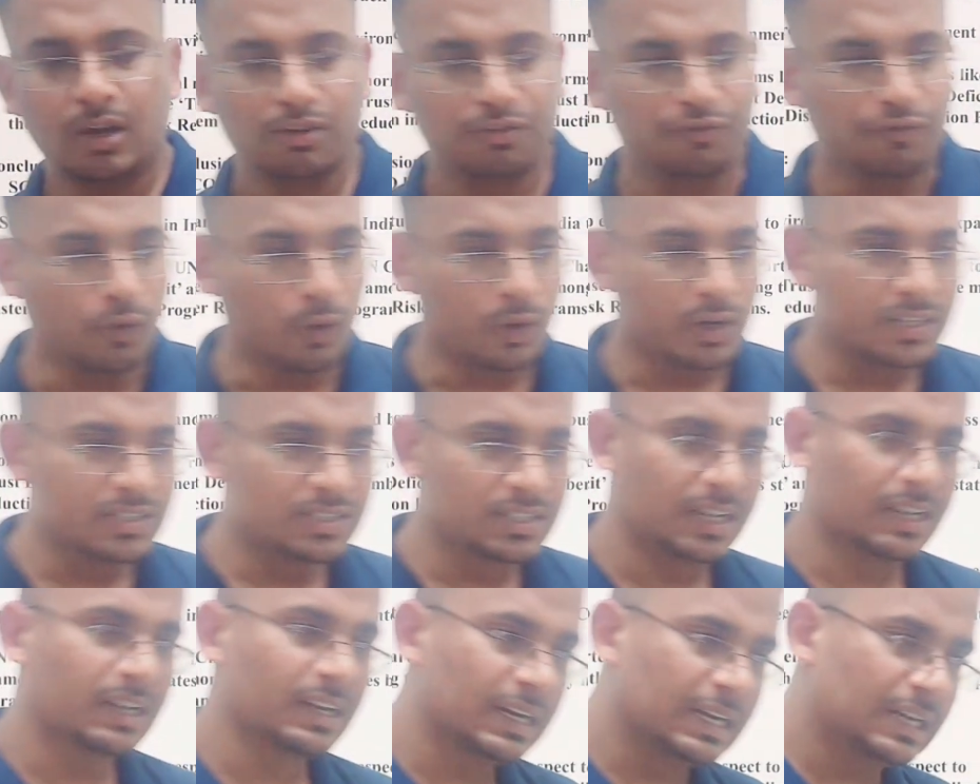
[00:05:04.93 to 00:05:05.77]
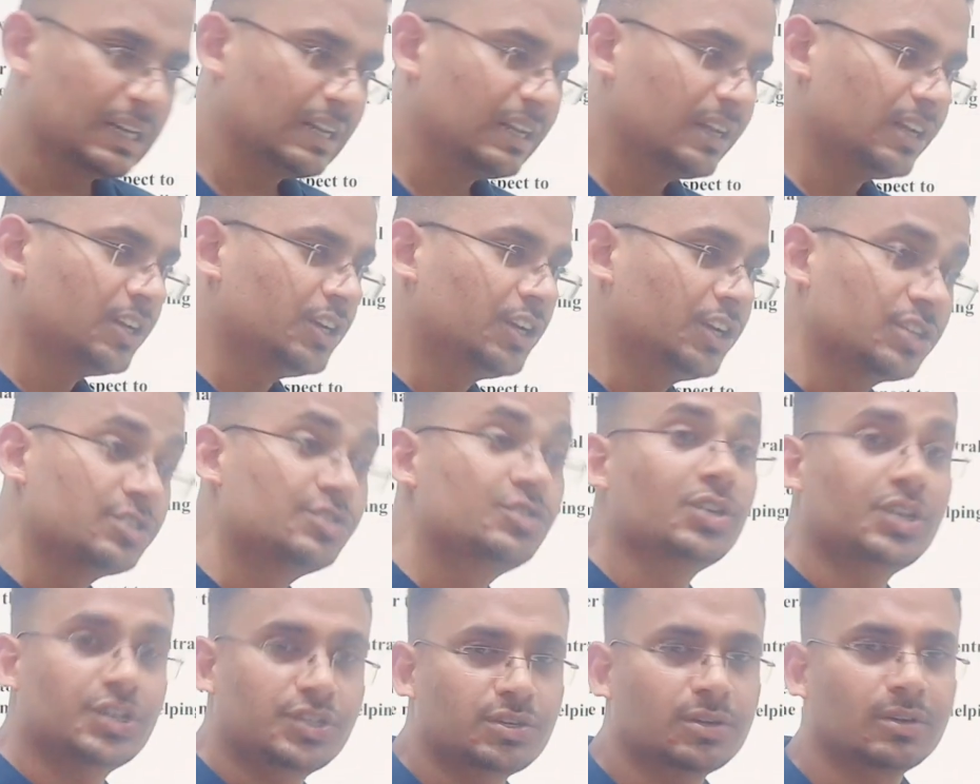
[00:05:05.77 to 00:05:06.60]
our foreign secretary, yes,
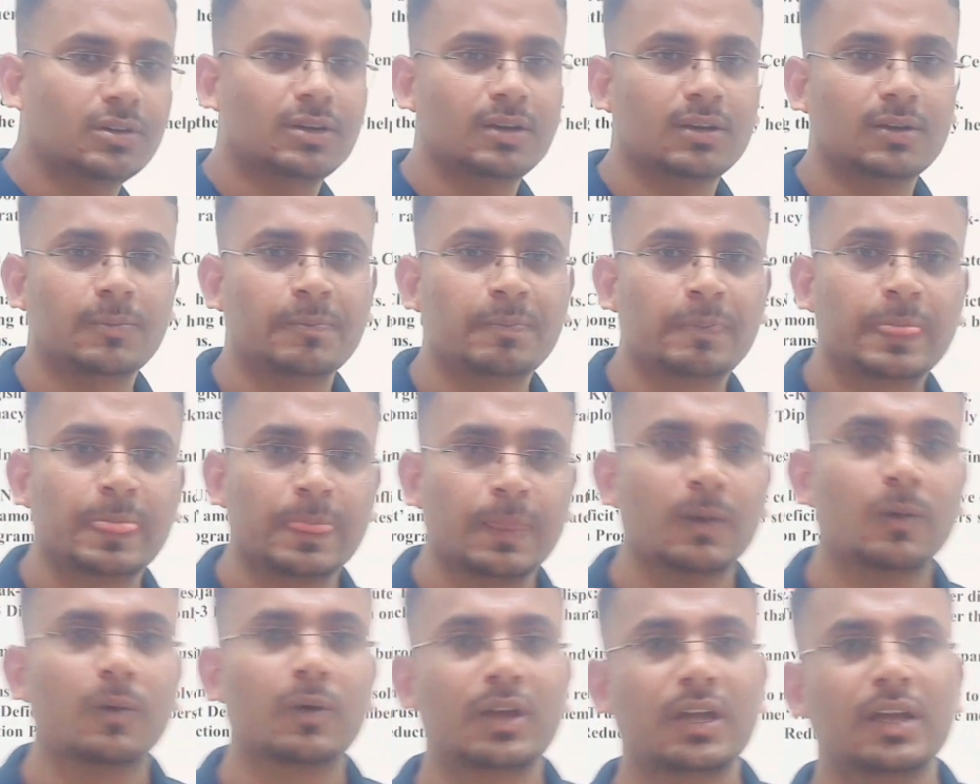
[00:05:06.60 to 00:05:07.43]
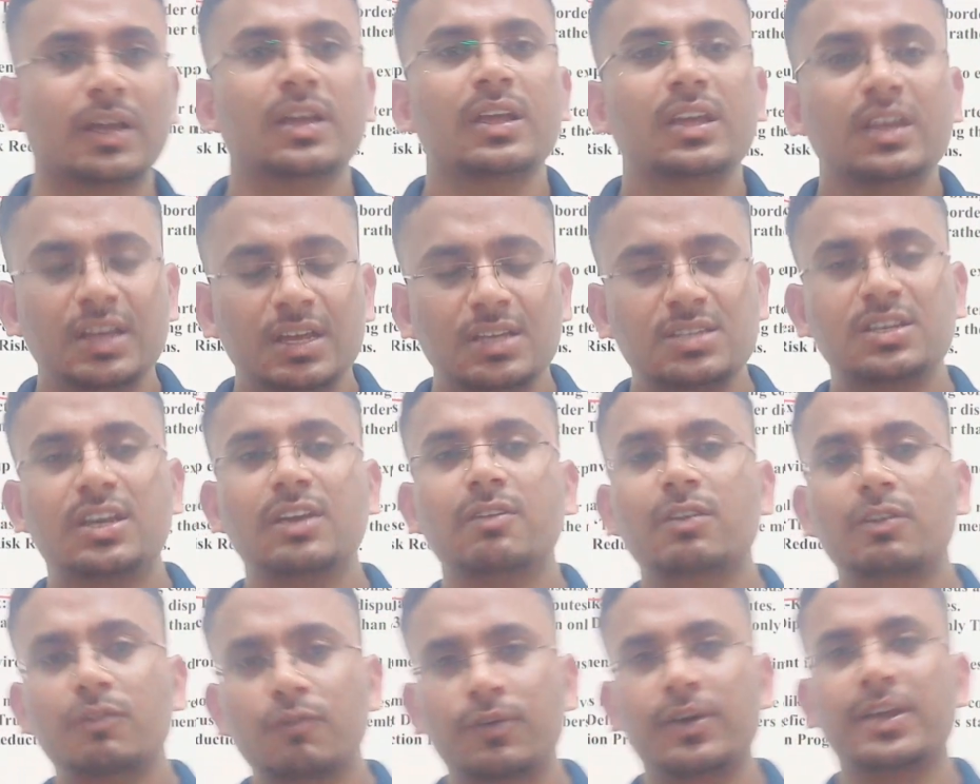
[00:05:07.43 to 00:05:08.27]
Jaishankar, okay, he's
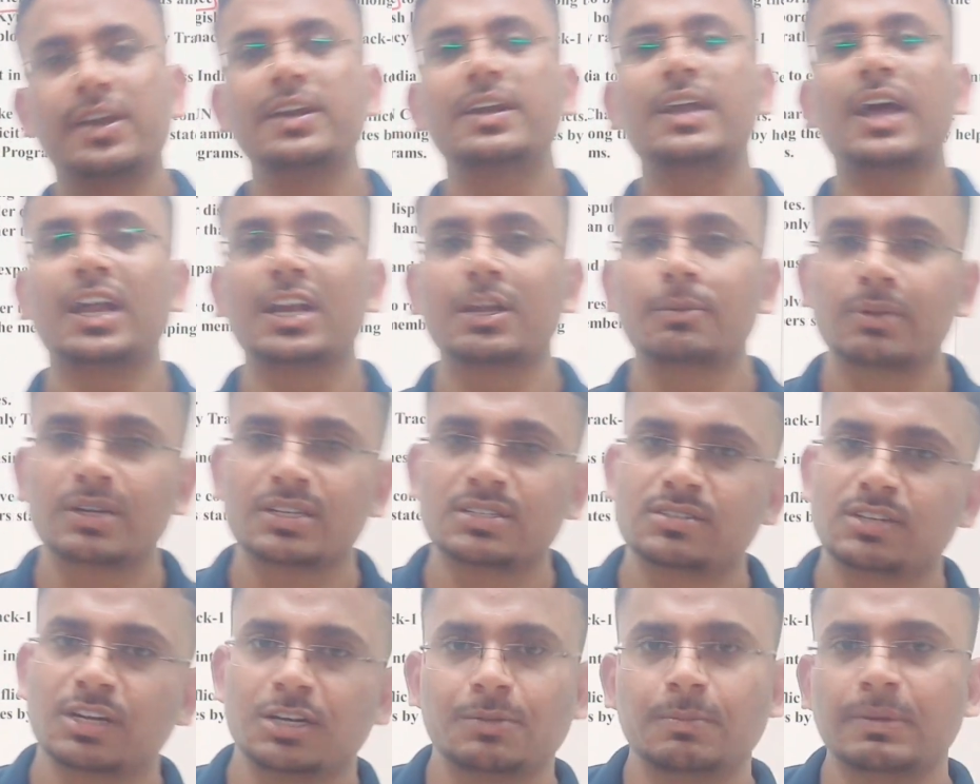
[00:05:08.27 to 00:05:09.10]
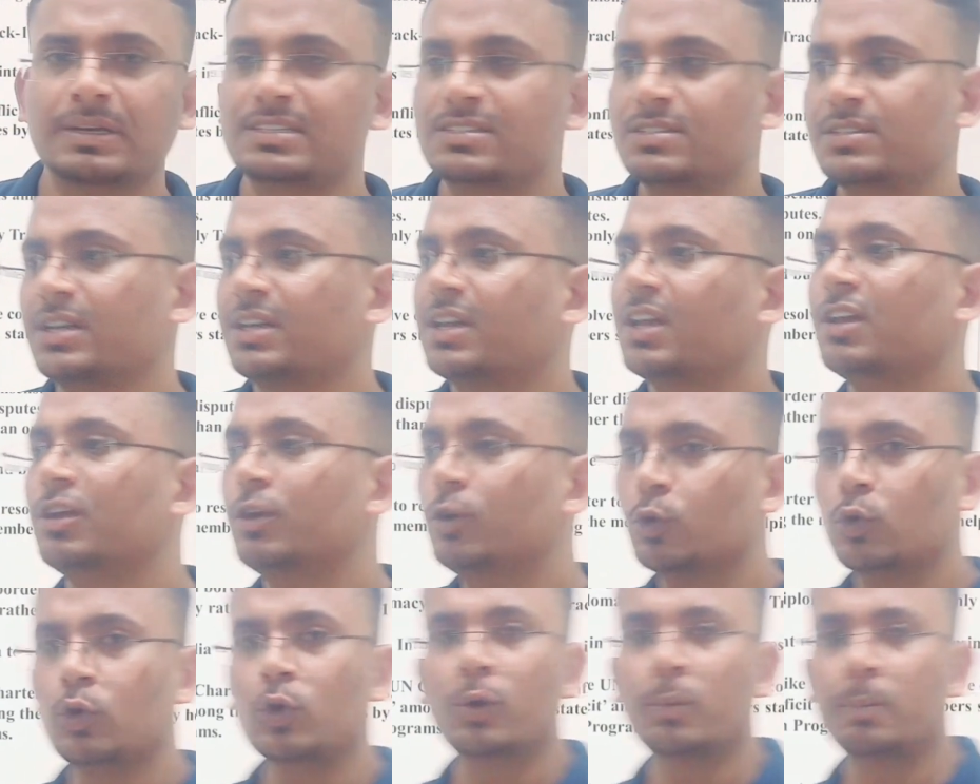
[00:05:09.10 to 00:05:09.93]
giving very dynamic statements taking
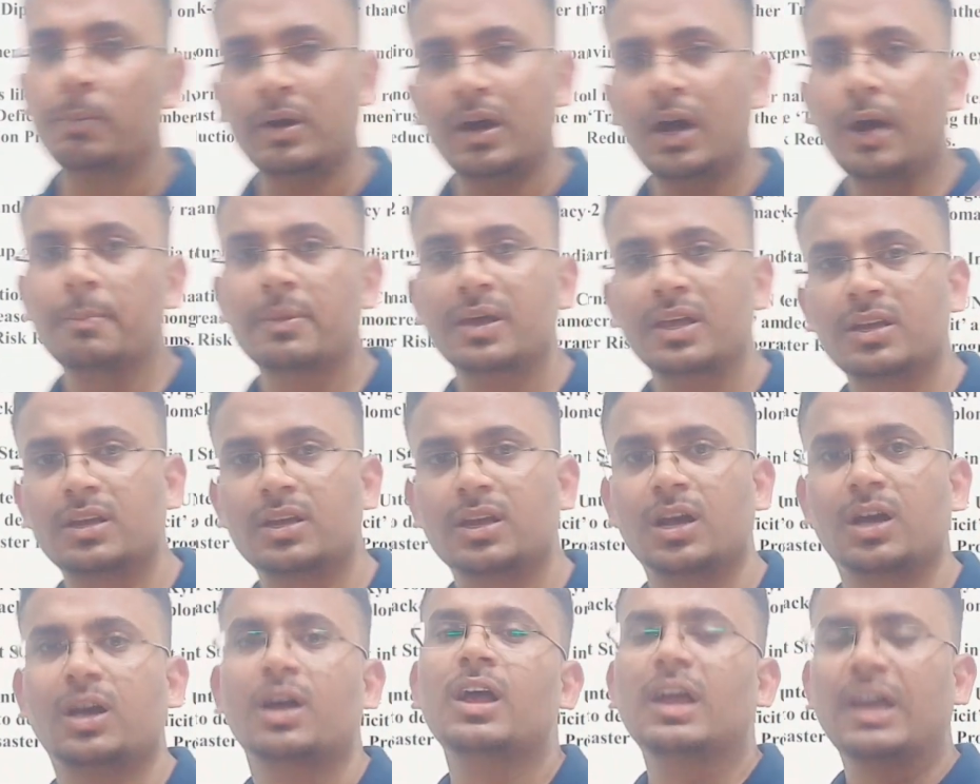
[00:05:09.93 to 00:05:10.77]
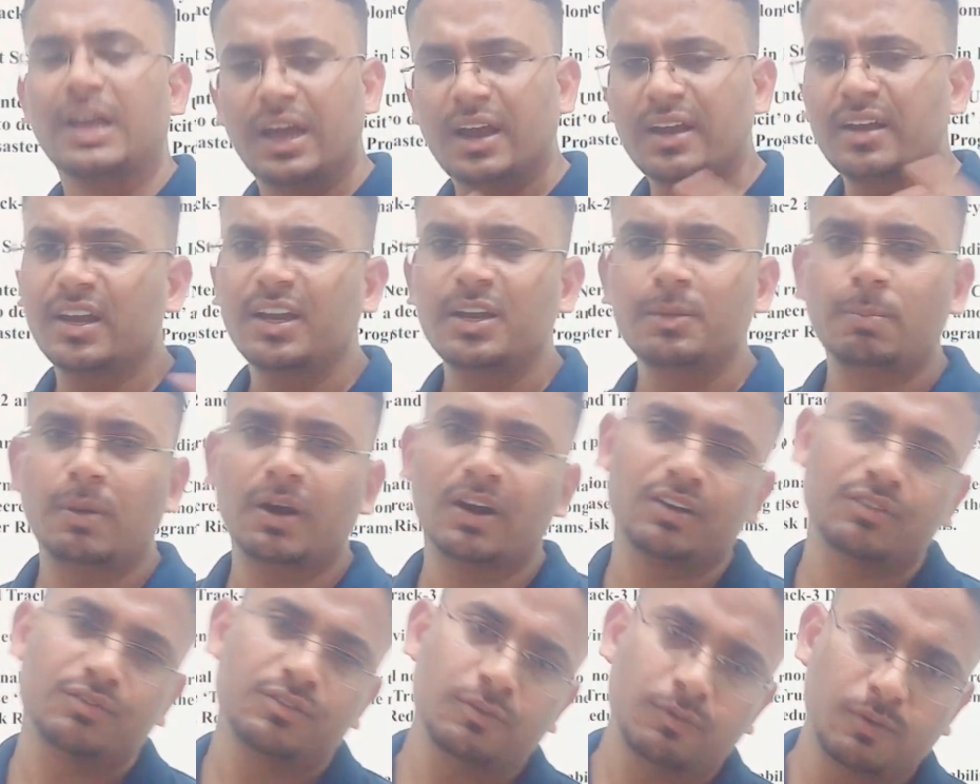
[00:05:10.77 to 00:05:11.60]
Europe, America, and any
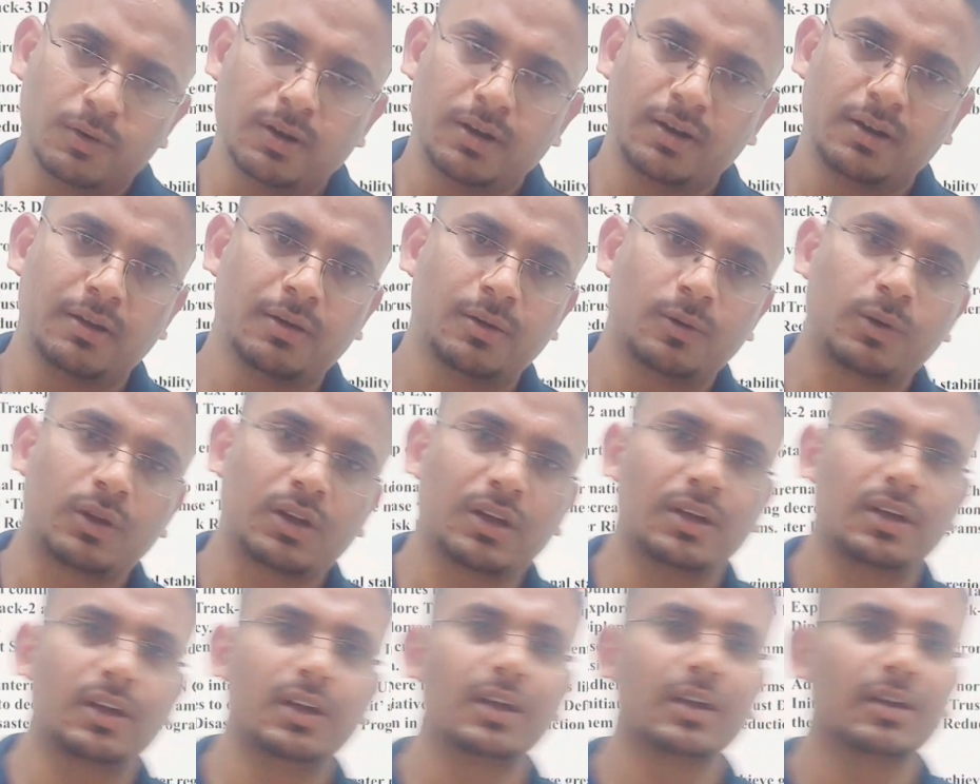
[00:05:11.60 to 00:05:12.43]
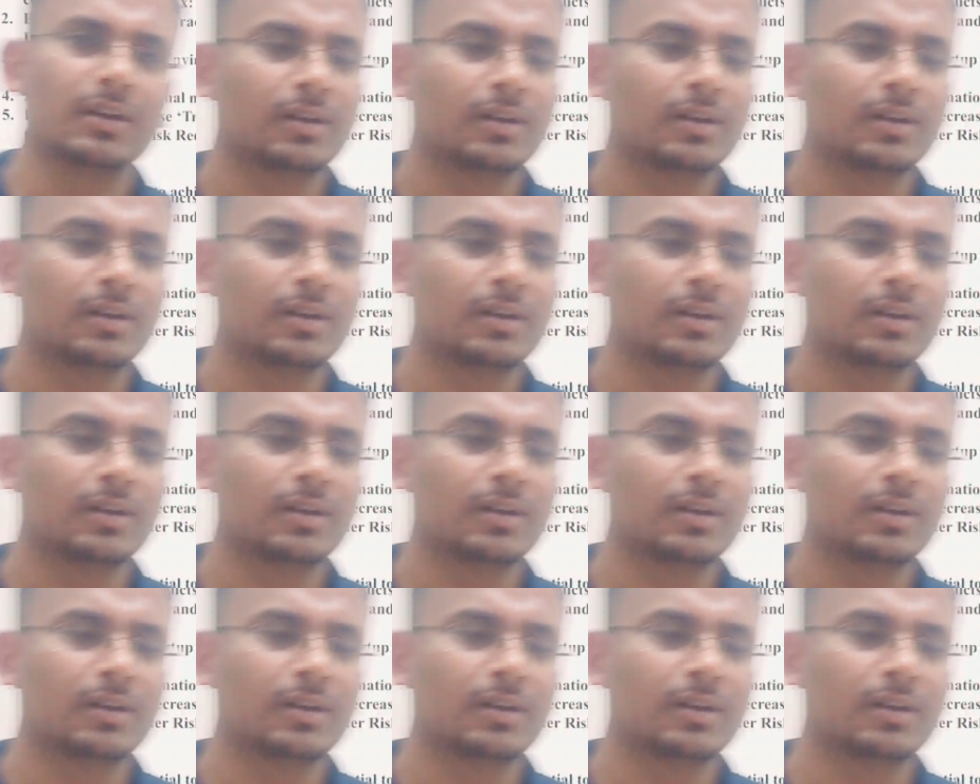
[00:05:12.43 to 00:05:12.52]
part of the world, okay.